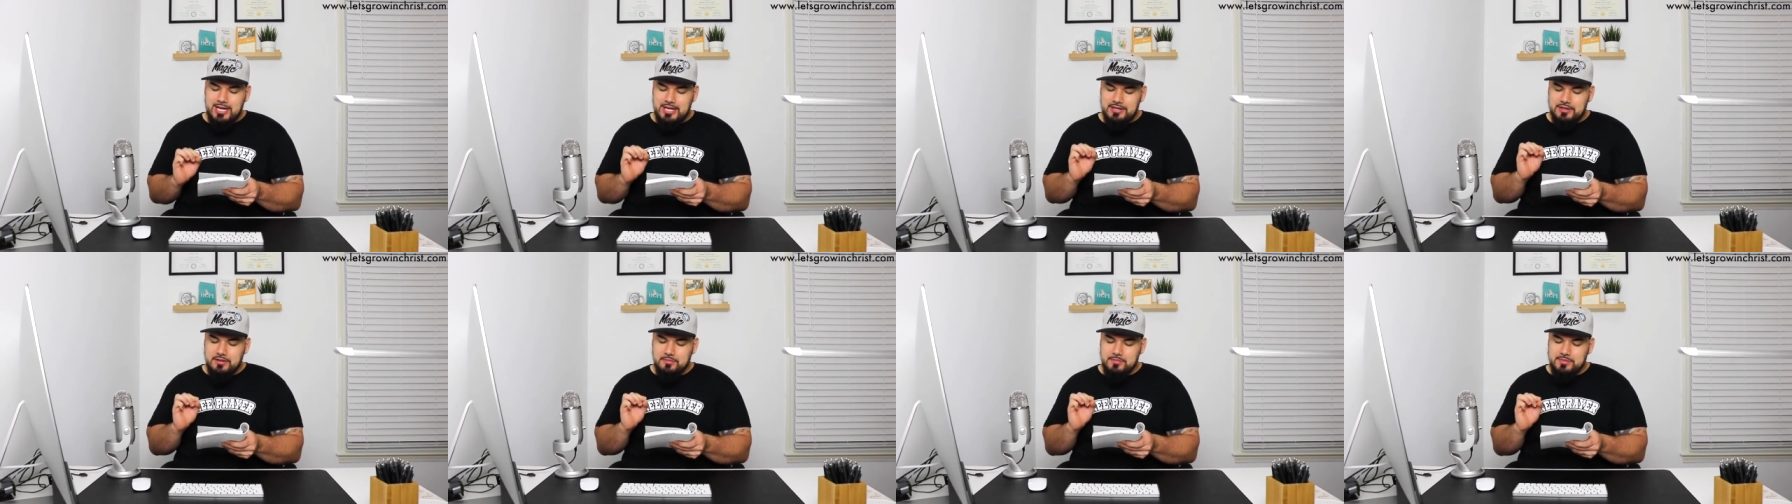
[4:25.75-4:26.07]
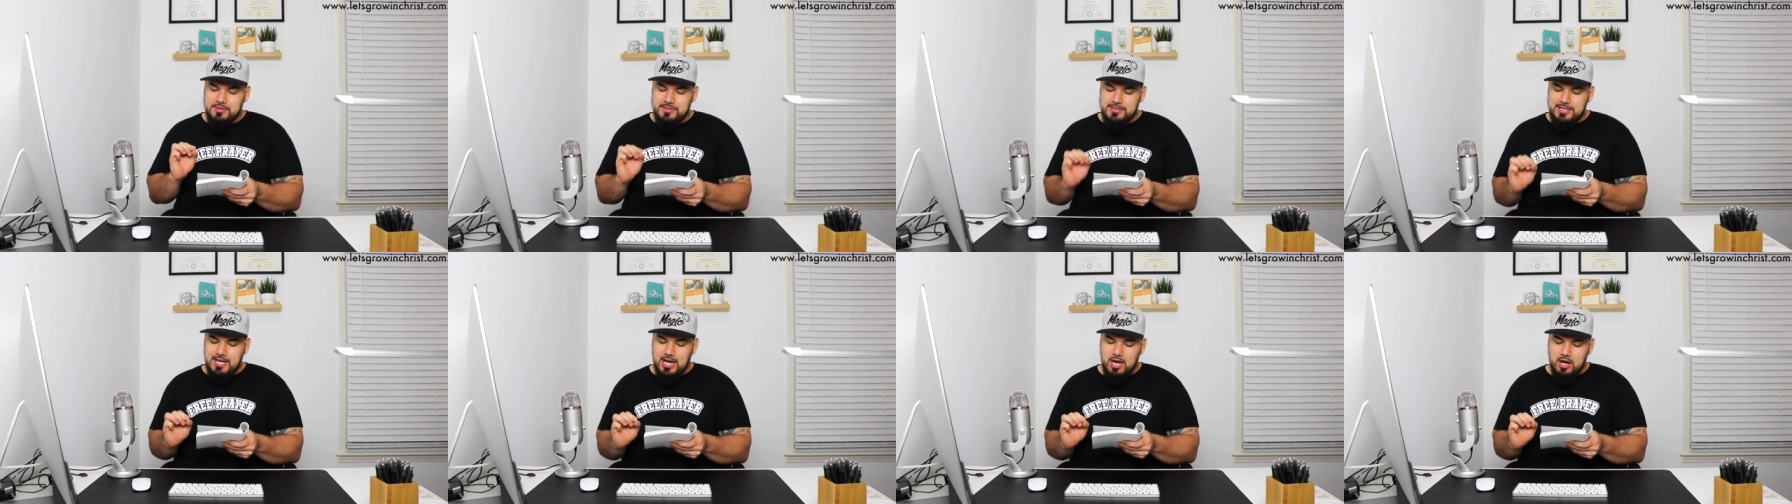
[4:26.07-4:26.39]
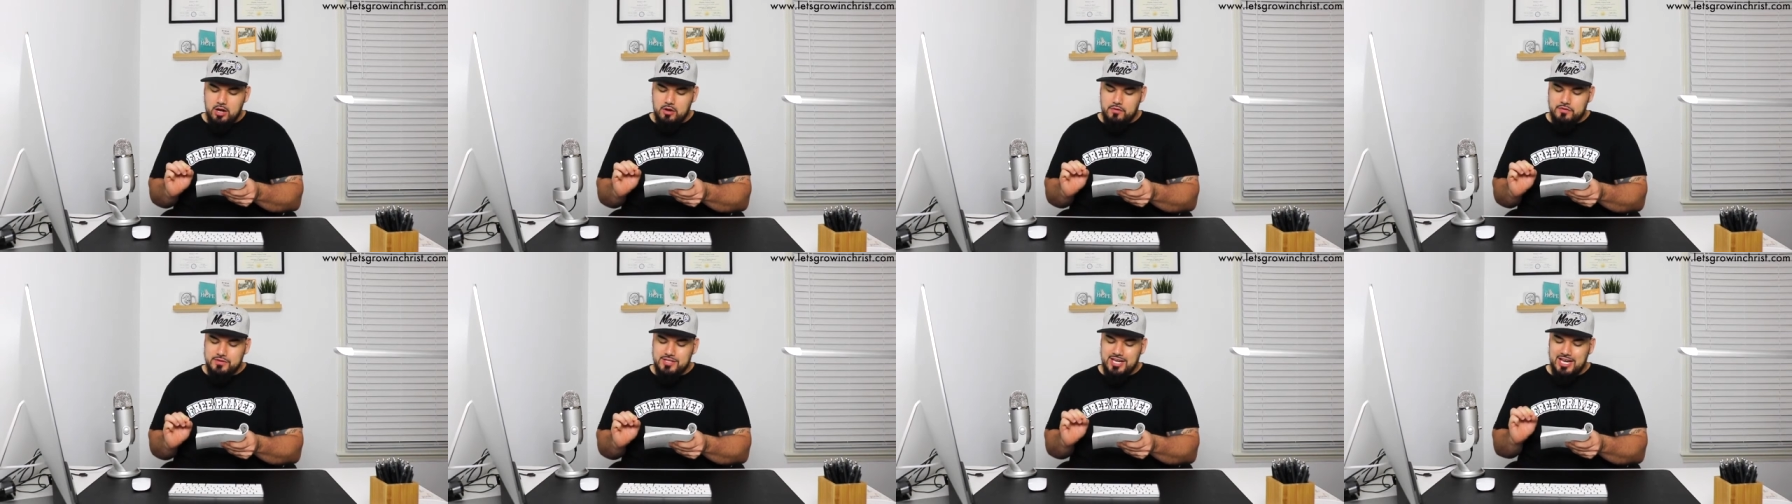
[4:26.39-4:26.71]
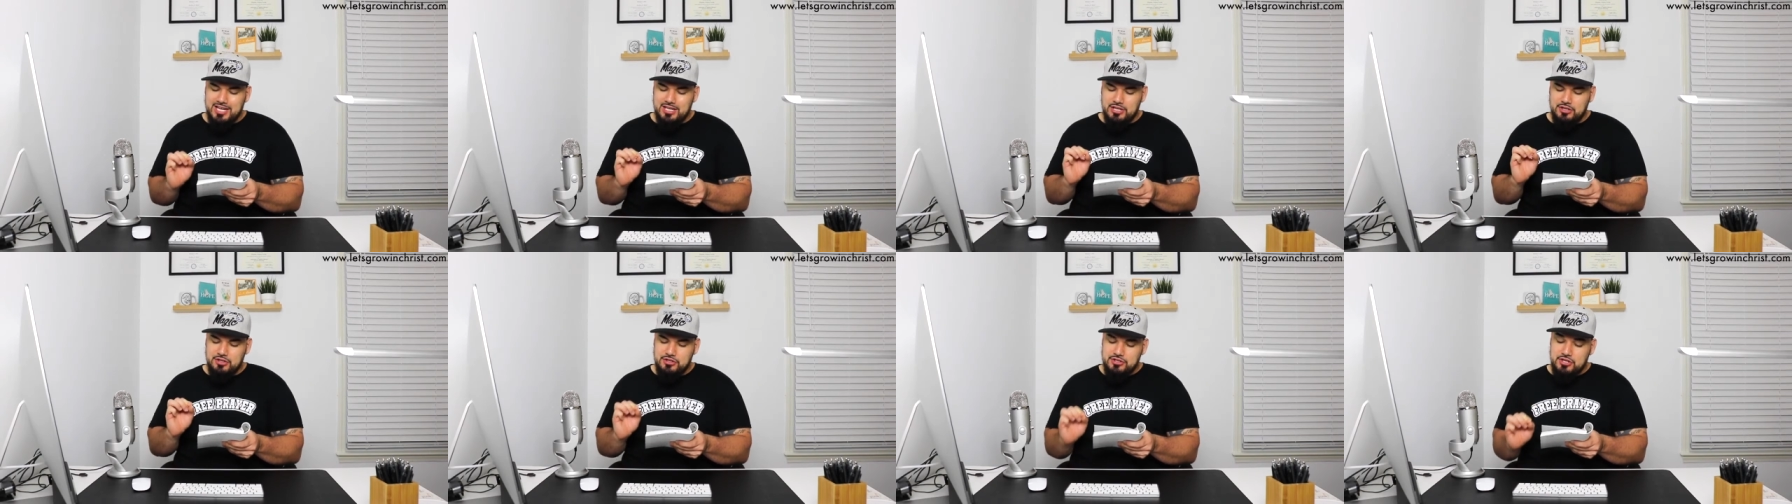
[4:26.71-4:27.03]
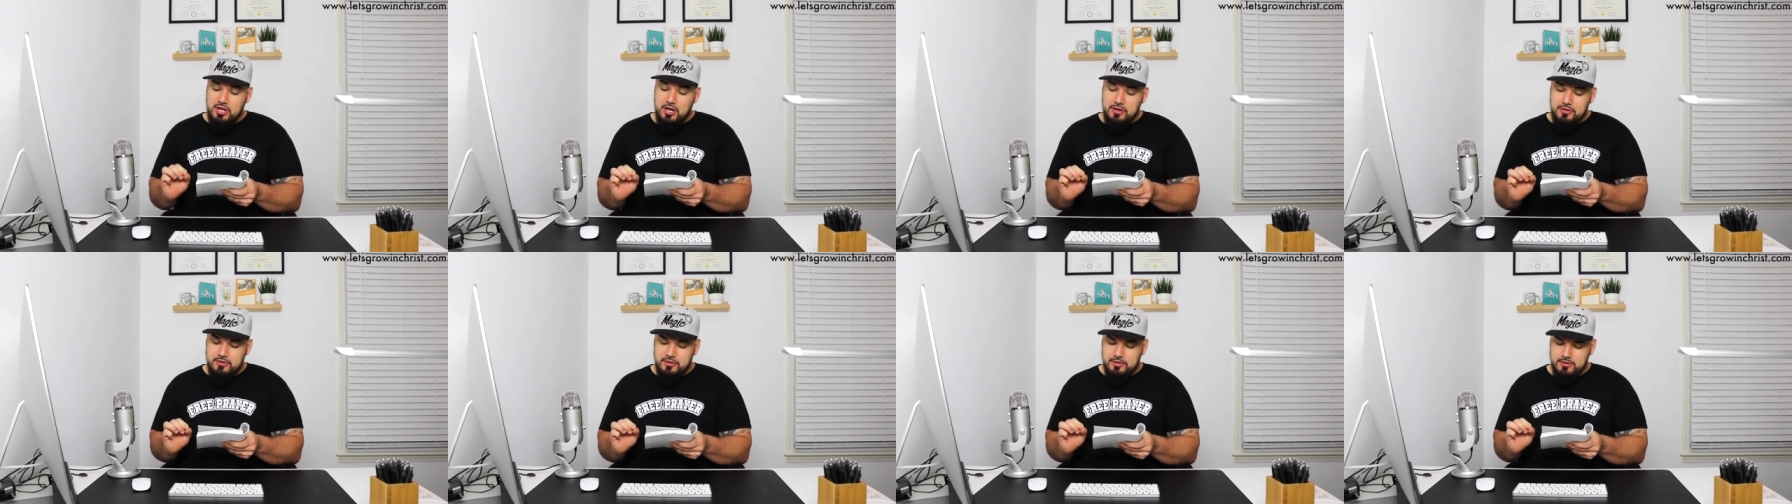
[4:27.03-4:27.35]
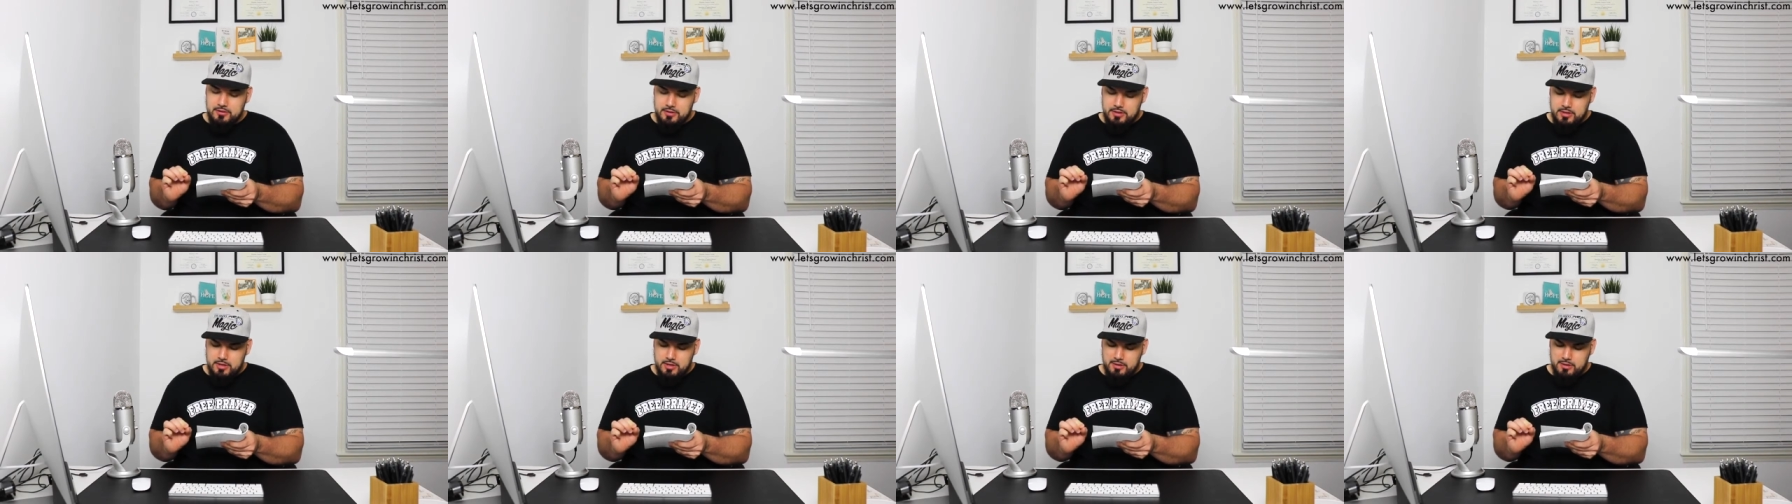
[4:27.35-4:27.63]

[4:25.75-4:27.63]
at themselves and each other,